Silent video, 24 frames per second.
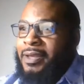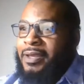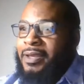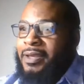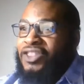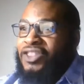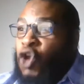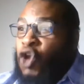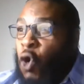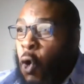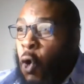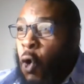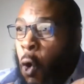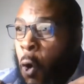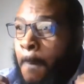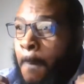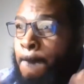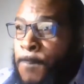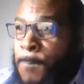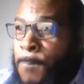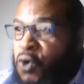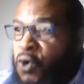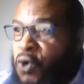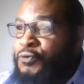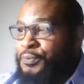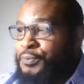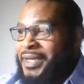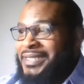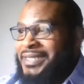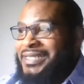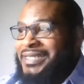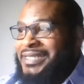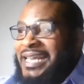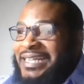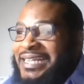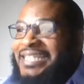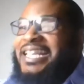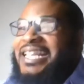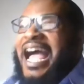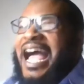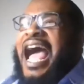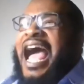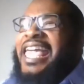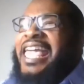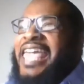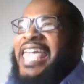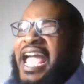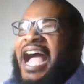The whole movement, this
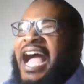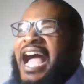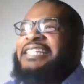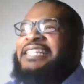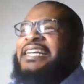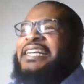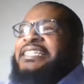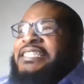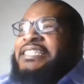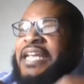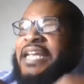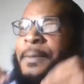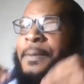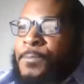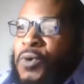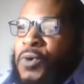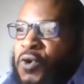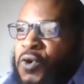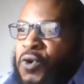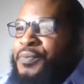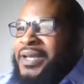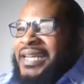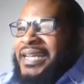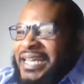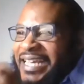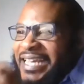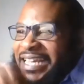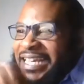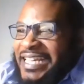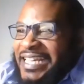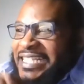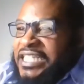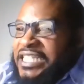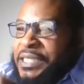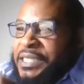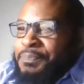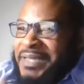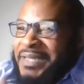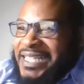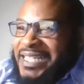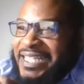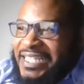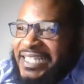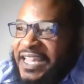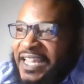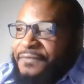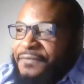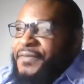gay identity movement, is
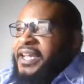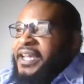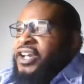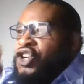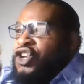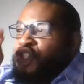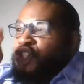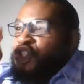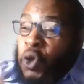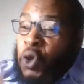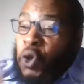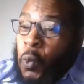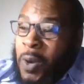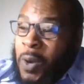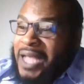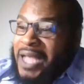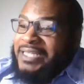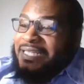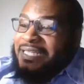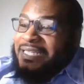specific to the West